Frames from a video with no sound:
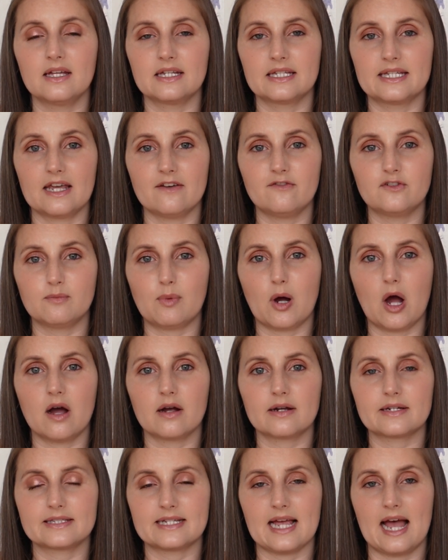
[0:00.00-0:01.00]
gift
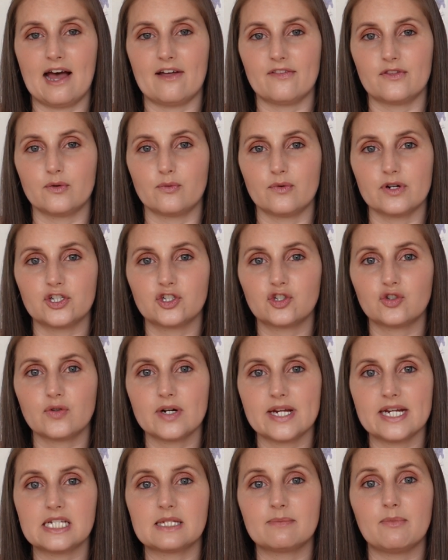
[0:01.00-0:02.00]
box at the
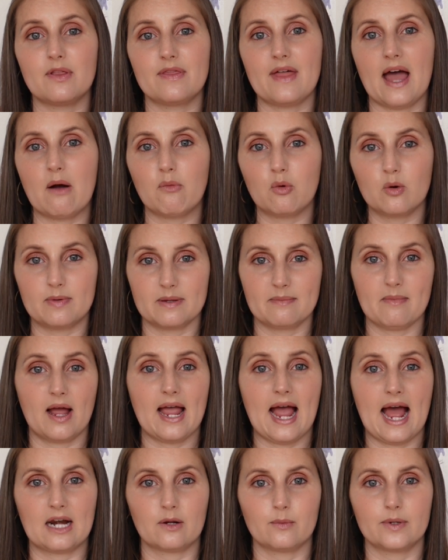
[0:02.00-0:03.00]
retreat, but that will be my
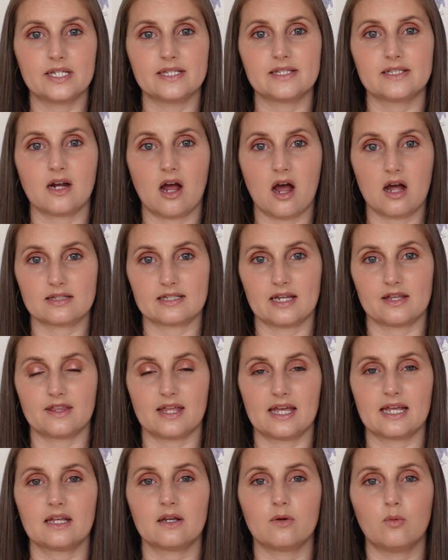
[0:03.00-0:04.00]
Halloween start, I
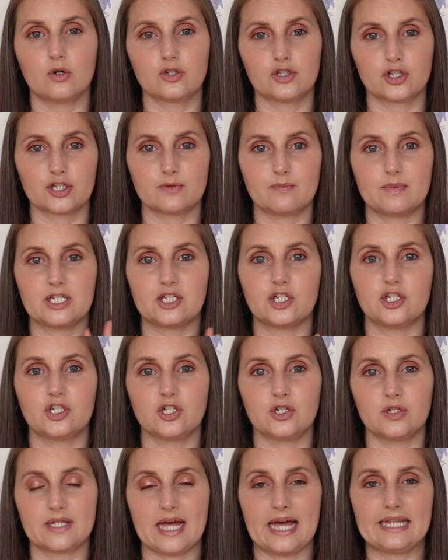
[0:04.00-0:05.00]
think, will just be to
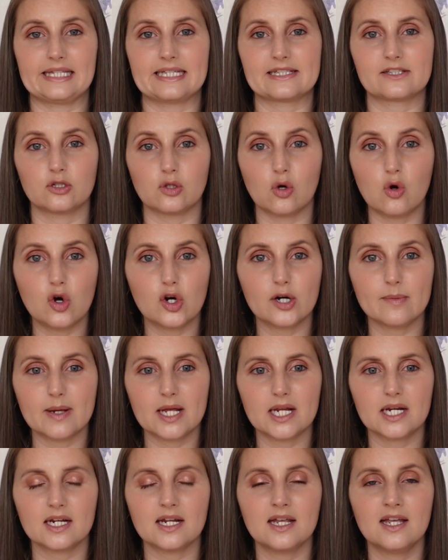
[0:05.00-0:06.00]
do that little
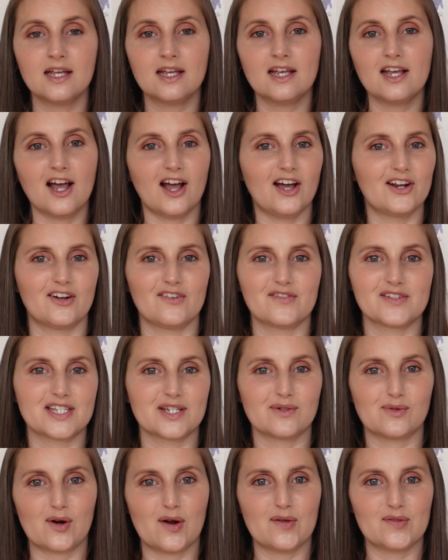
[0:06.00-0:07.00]
ornament. And
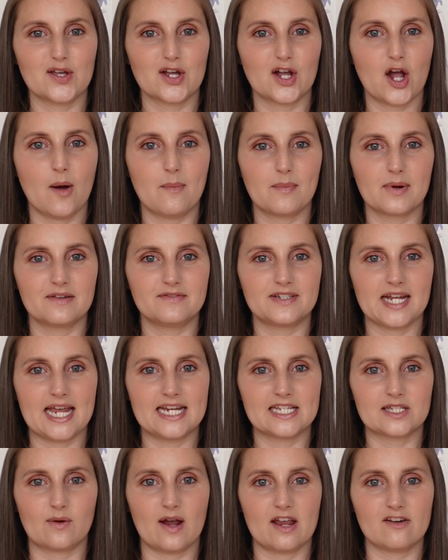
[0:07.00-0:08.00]
obviously we're only a couple of
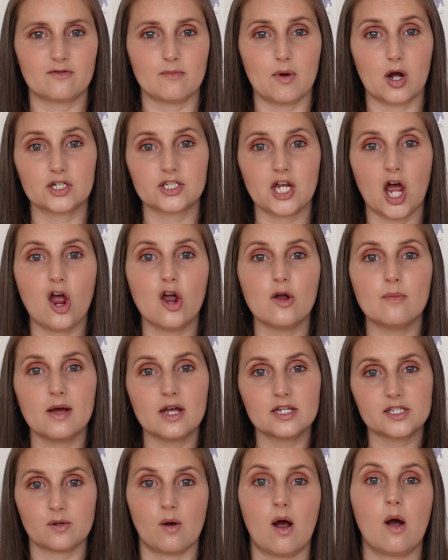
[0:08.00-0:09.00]
days away from
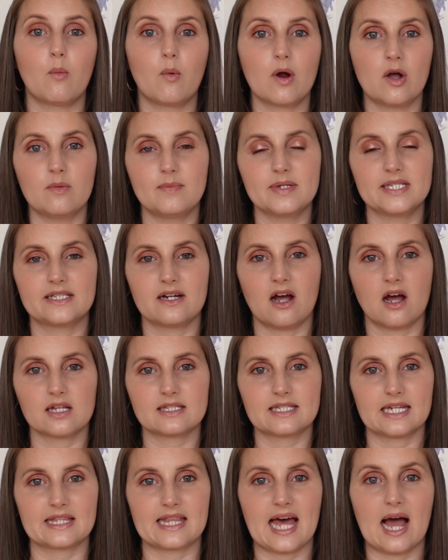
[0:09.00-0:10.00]
October, so I will be
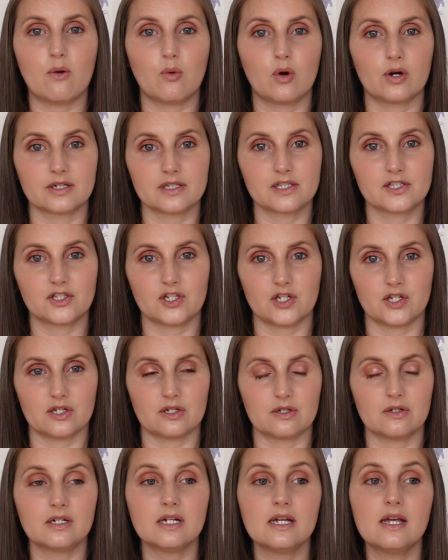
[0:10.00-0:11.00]
starting that one
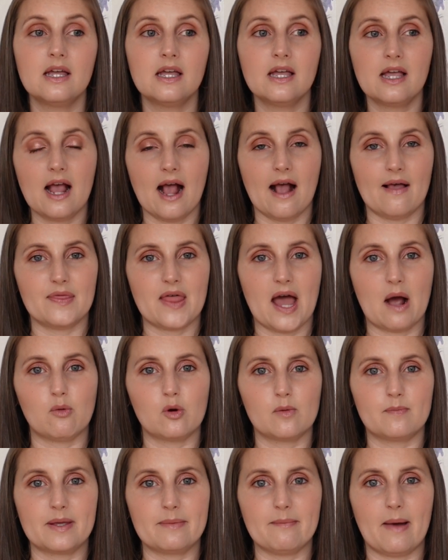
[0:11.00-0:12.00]
soon. And that
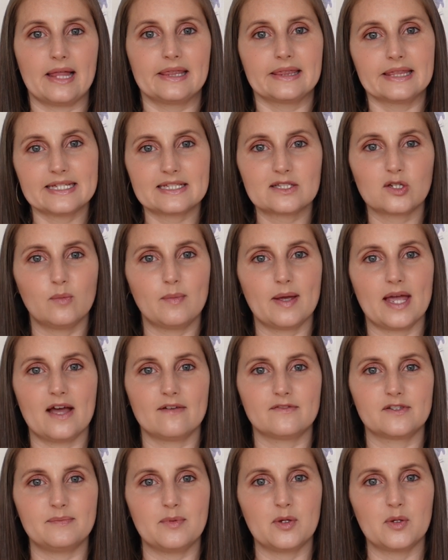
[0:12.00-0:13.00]
will be my little bit
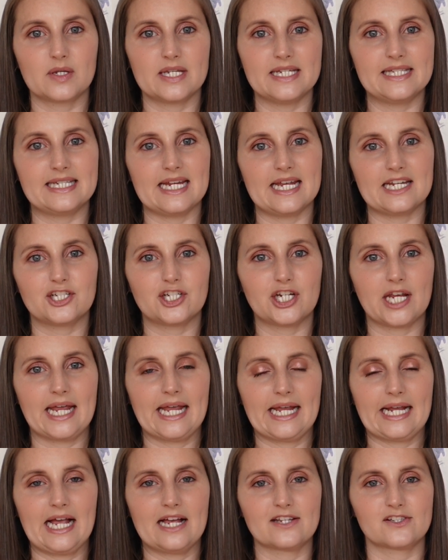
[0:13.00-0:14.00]
of spooky
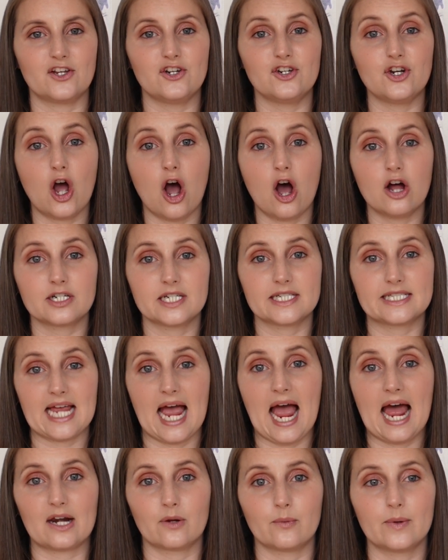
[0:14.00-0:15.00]
stitching as a nod to
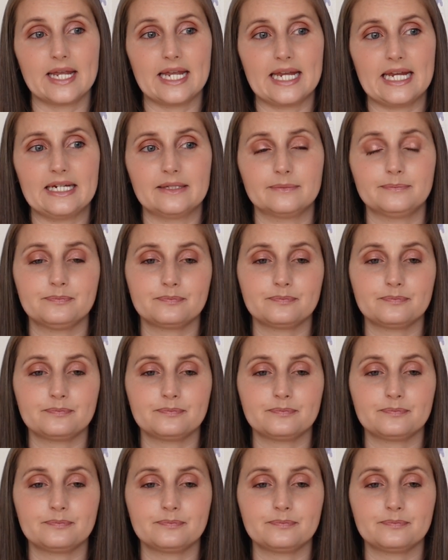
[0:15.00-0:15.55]
Halloween.